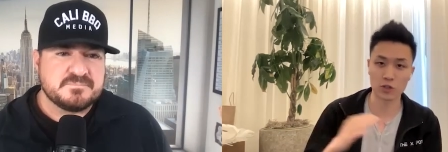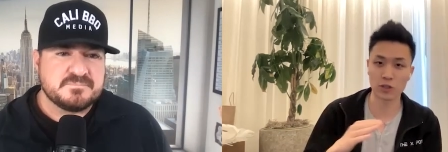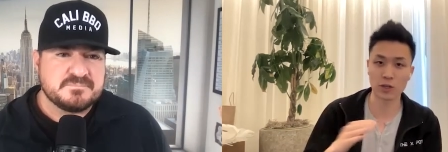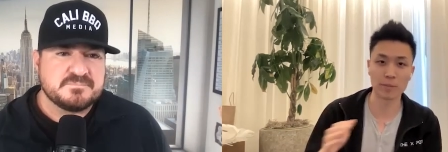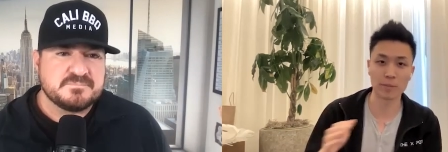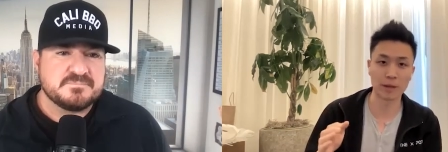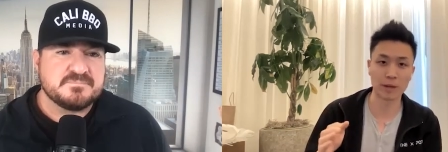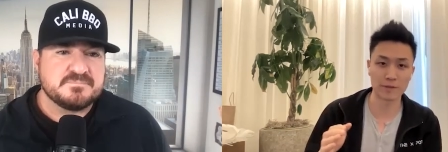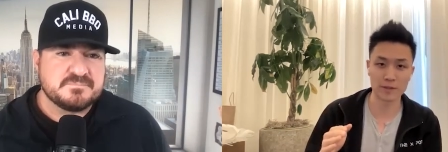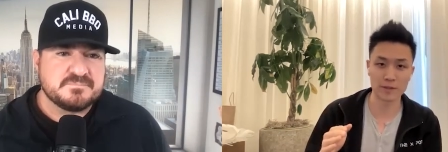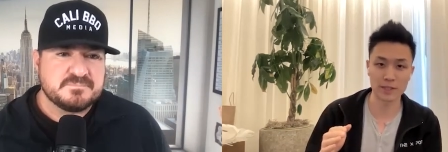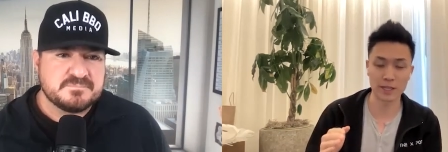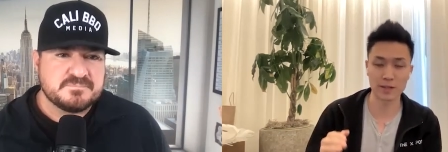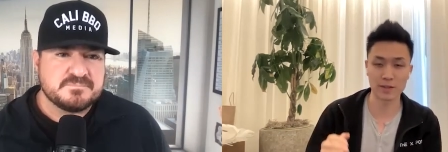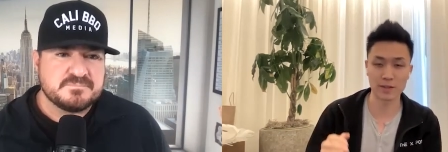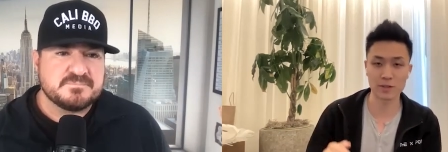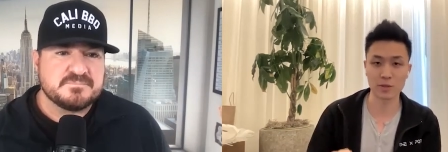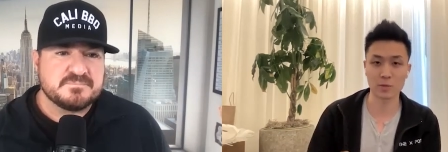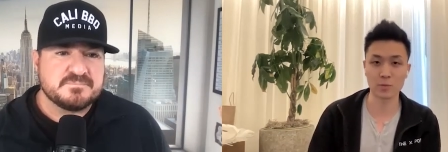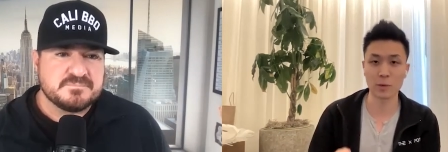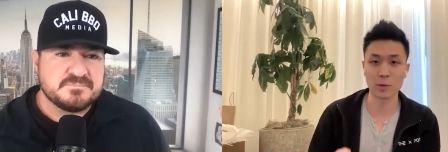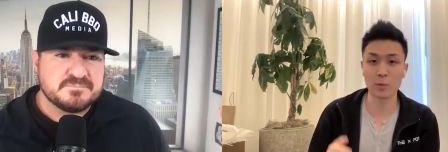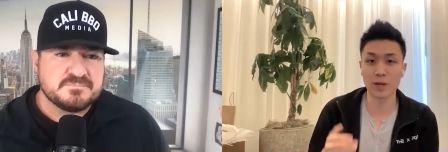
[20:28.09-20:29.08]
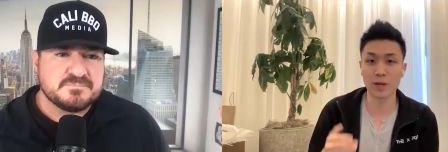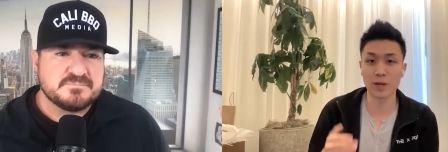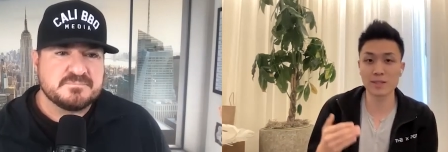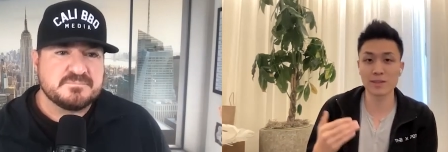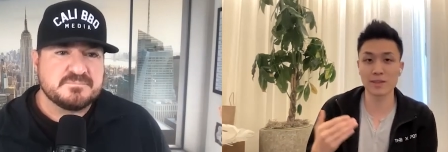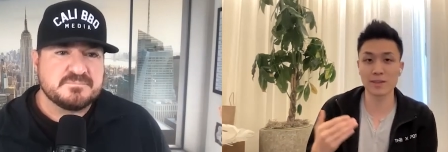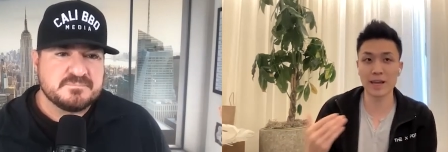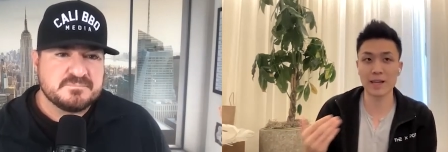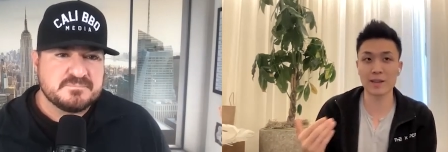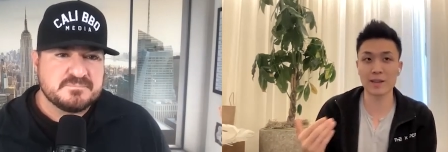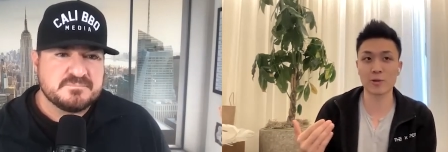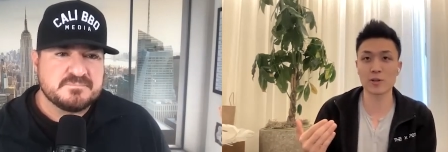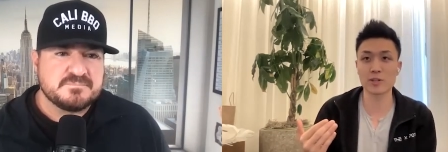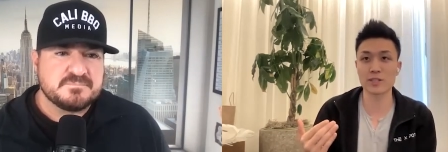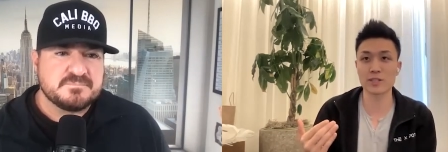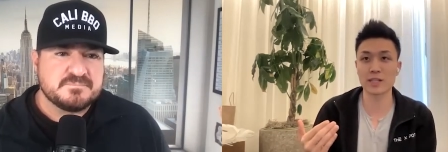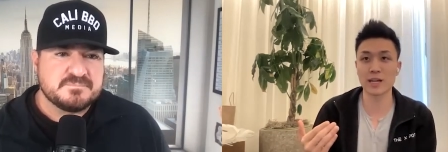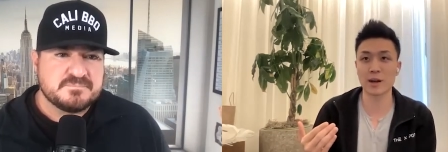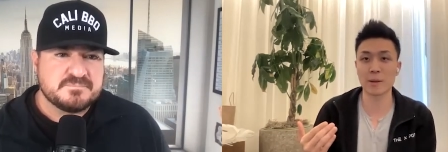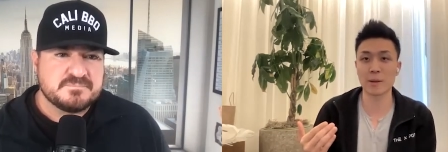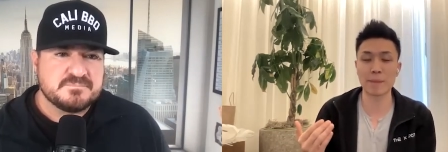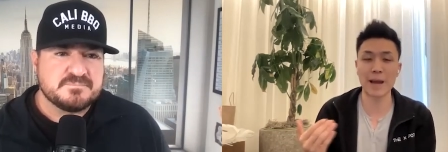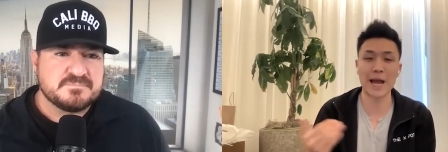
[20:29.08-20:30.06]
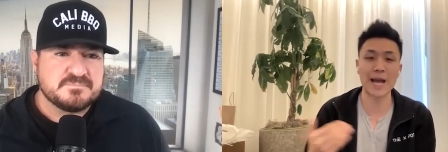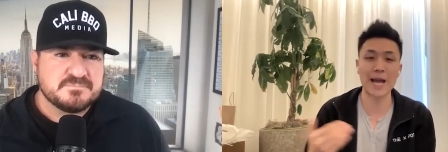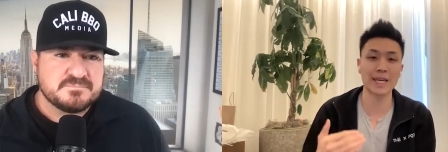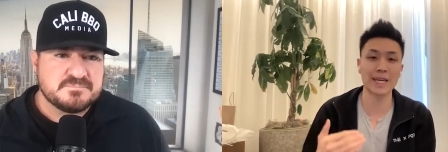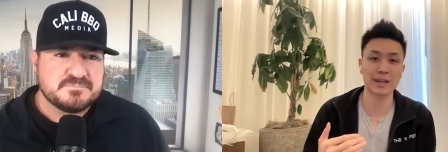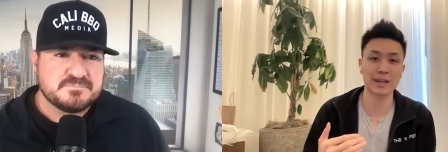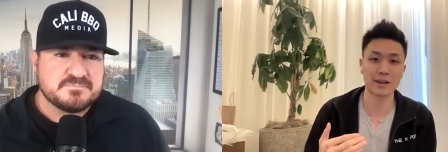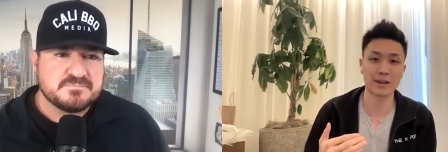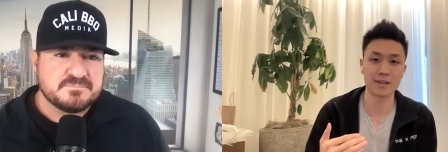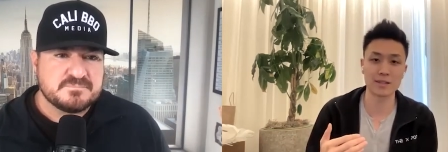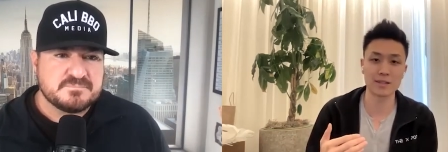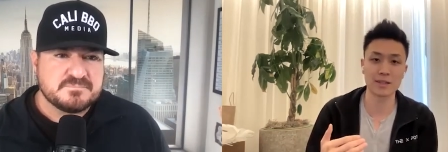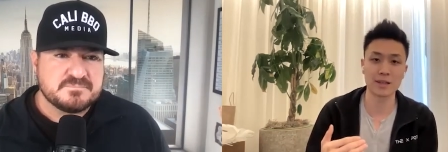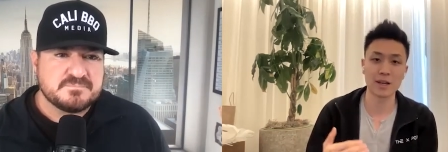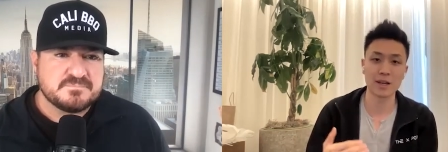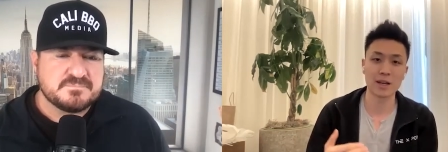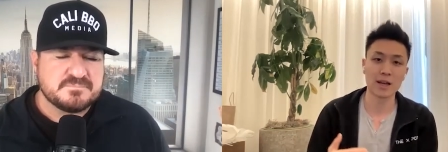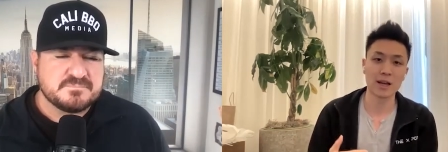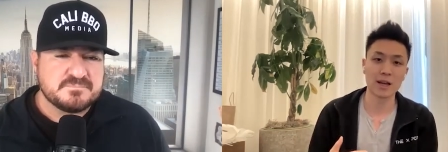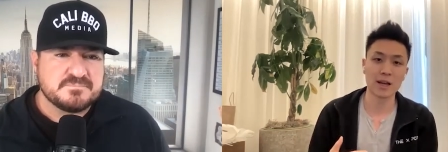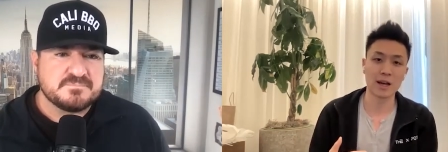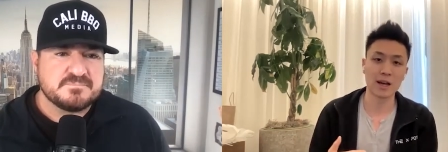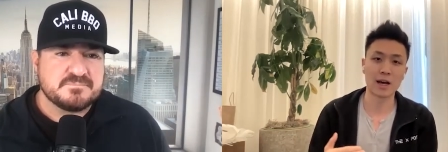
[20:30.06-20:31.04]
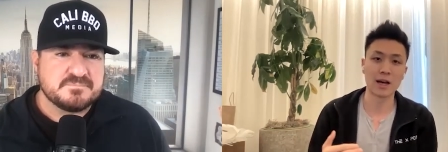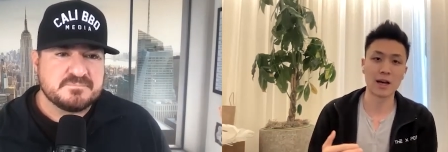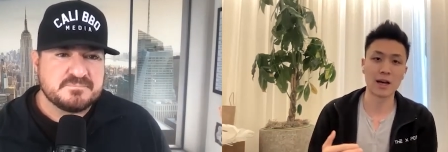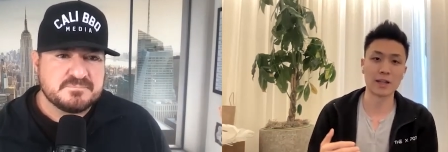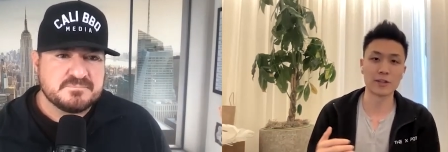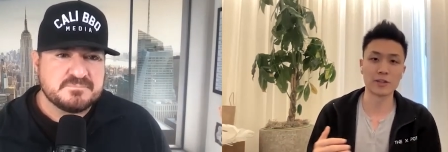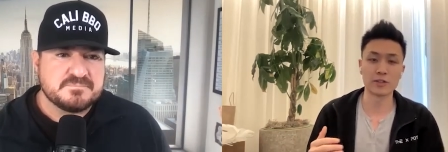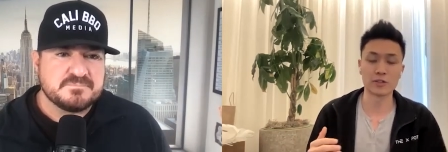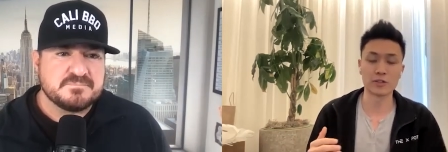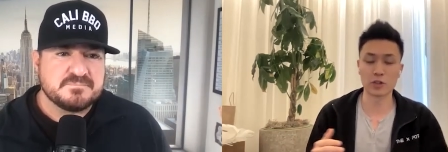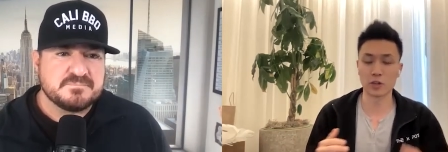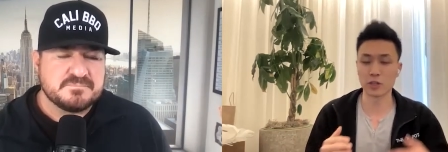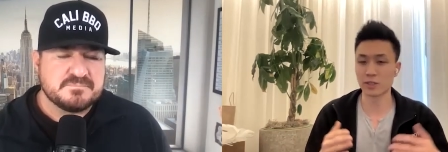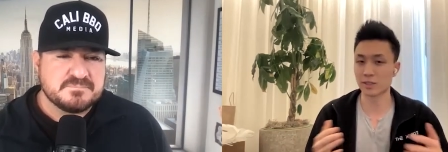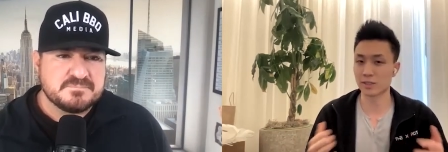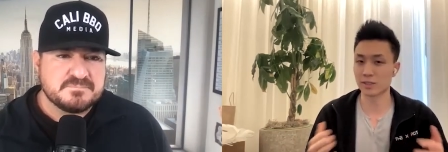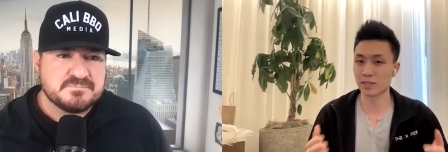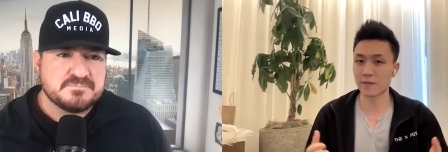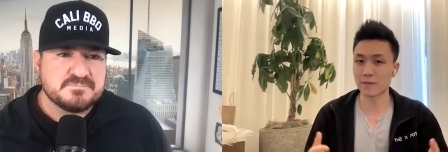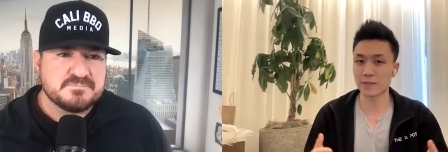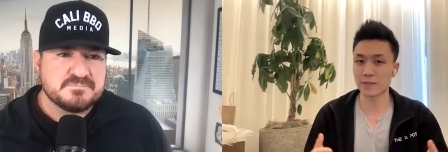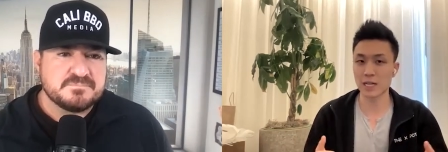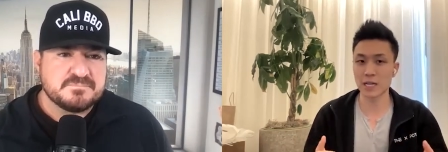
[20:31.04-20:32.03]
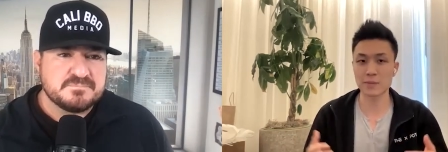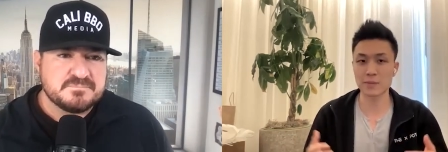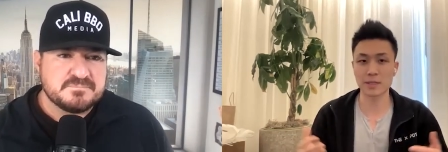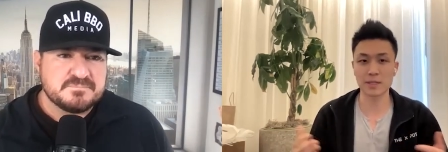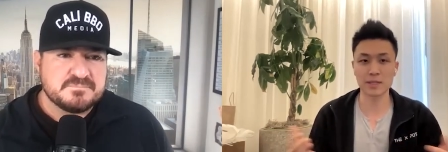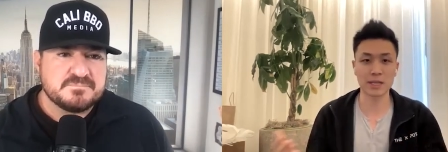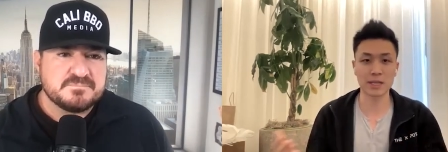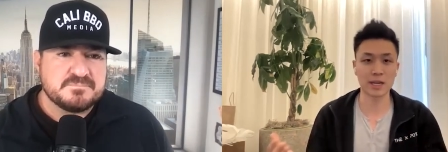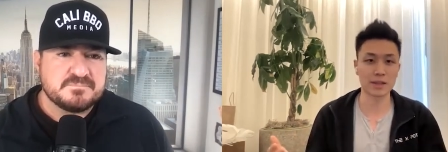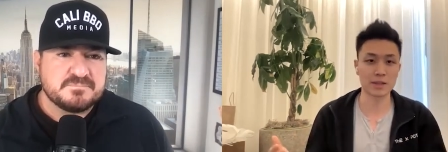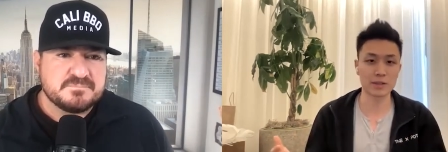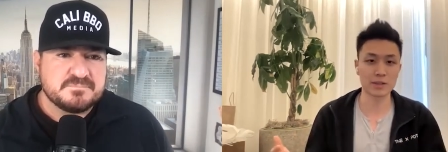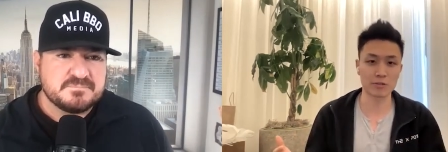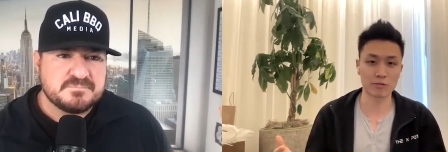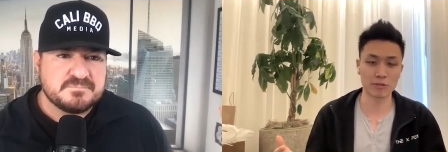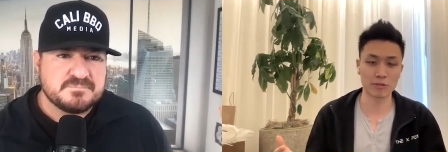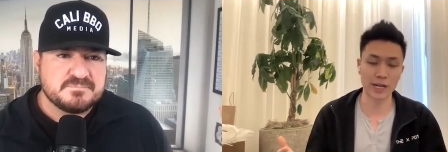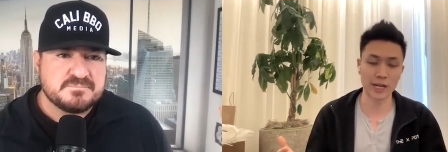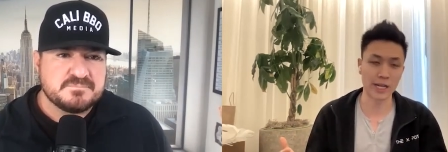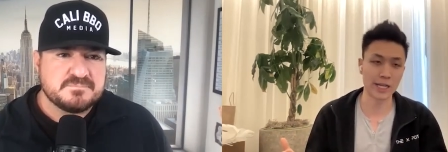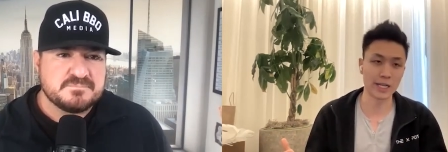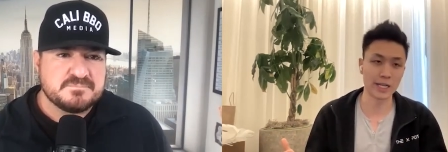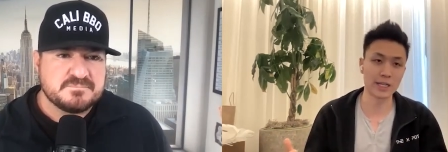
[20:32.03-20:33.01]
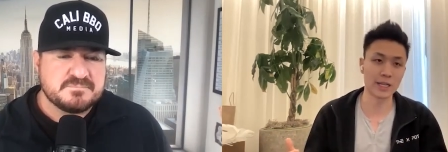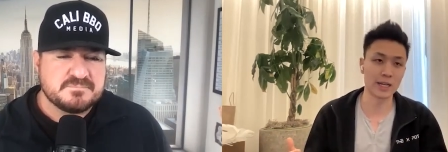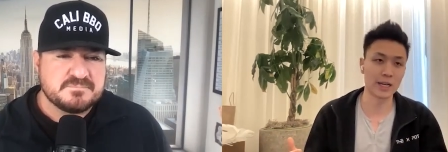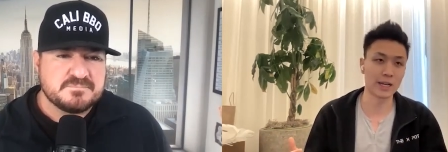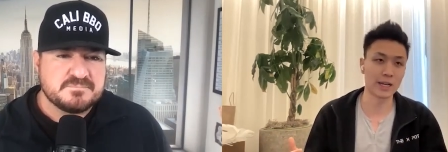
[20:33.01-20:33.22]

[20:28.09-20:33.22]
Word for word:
Speaker 1: certain amount of sales. So we want landlords that are backing us during the tough times and get great